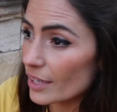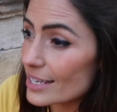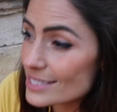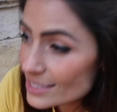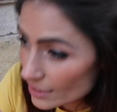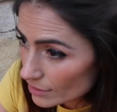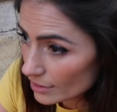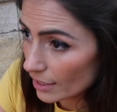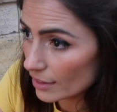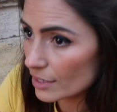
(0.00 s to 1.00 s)
I still
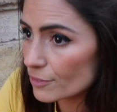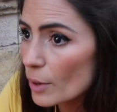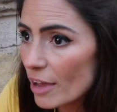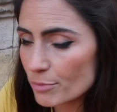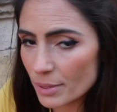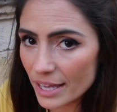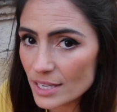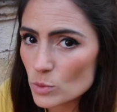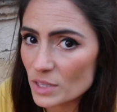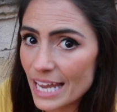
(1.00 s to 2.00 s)
think that if you have
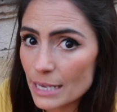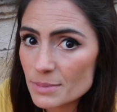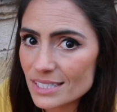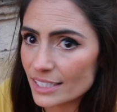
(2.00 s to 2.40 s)
players with names